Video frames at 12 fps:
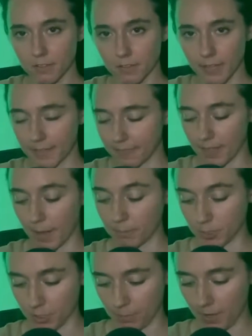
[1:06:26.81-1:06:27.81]
Like, I'm
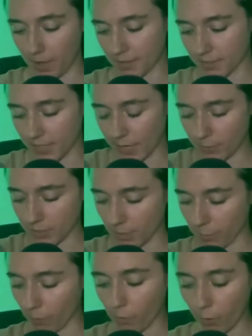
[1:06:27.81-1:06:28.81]
just gonna be honest, like I was saying
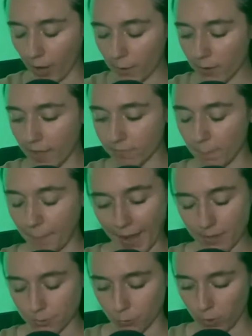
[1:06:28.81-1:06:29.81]
before, I don't have a
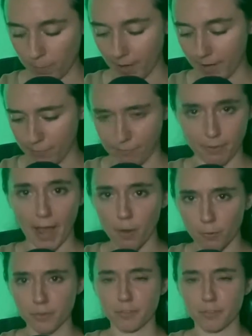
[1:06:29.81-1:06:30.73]
backstory behind flowers.